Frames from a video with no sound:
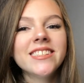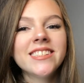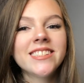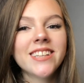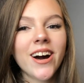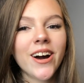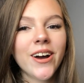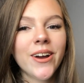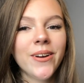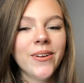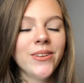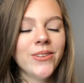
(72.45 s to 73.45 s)

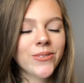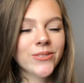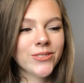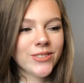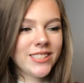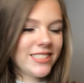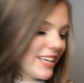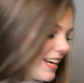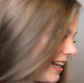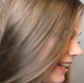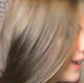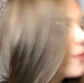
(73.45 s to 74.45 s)
so you'll
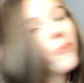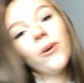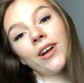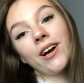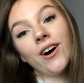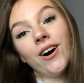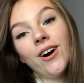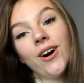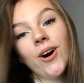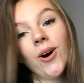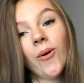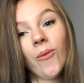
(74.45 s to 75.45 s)
see what I got
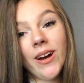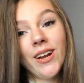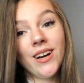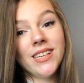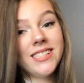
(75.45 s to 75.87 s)
when I